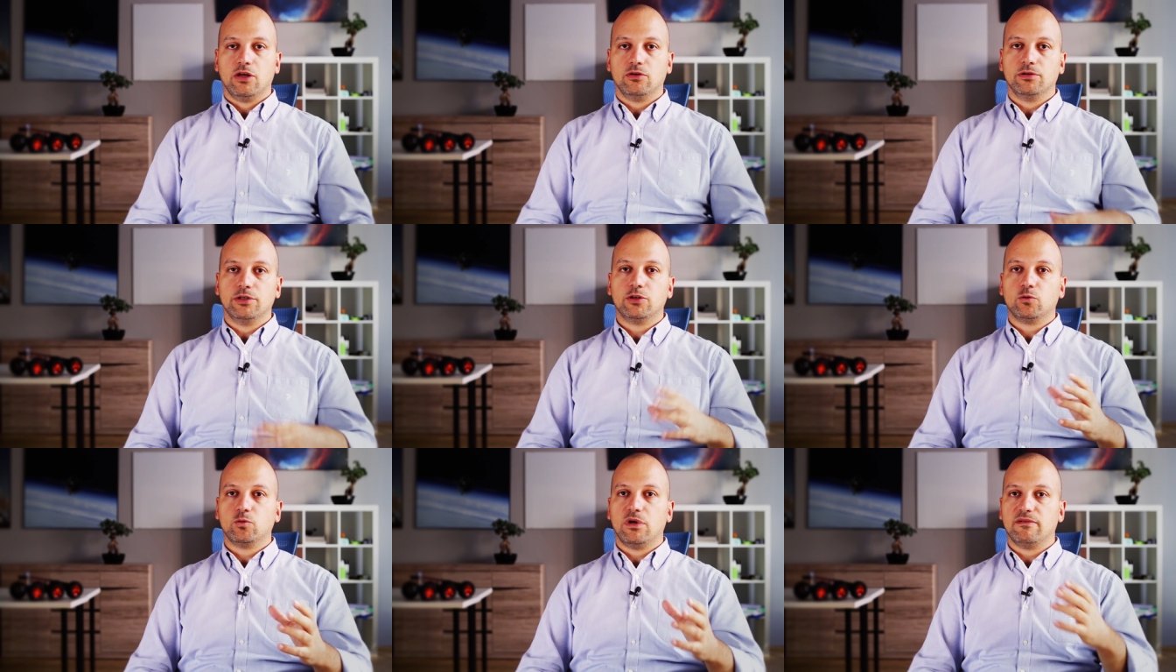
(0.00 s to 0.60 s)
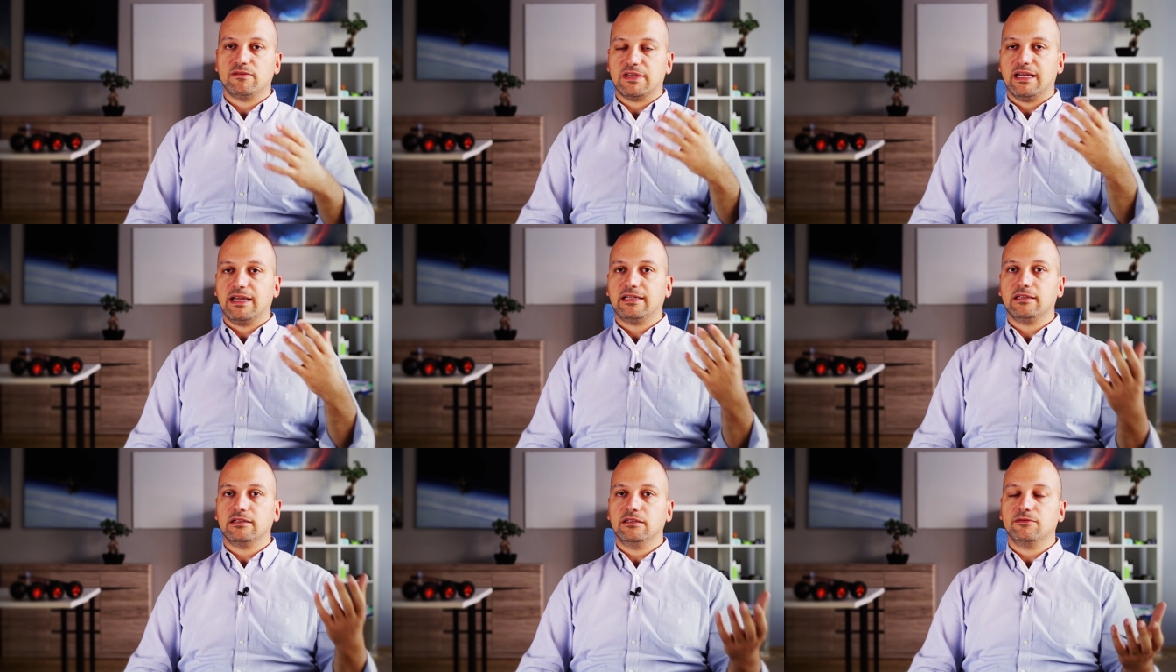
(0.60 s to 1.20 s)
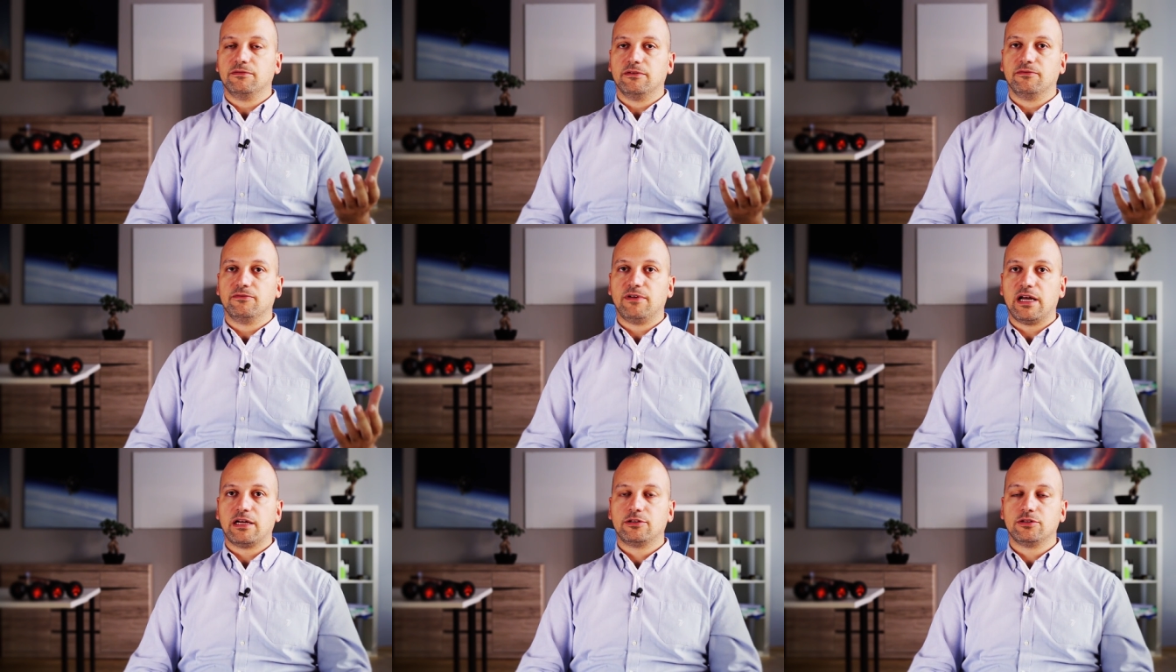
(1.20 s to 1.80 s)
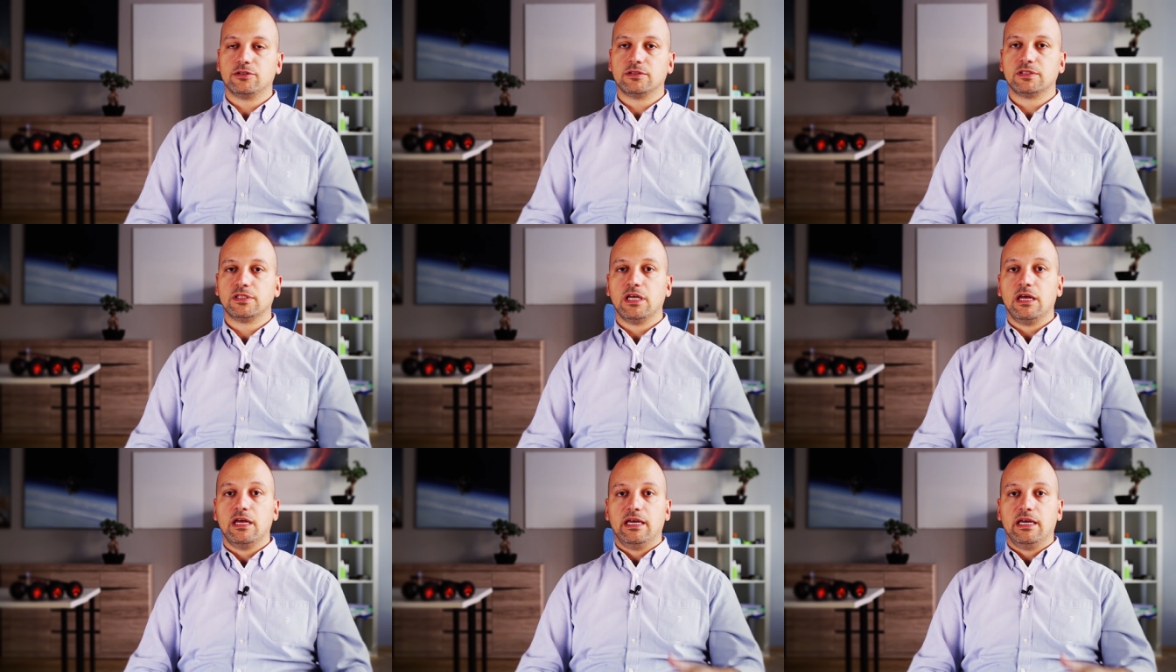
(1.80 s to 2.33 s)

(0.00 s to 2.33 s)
You need to have slightly different functions.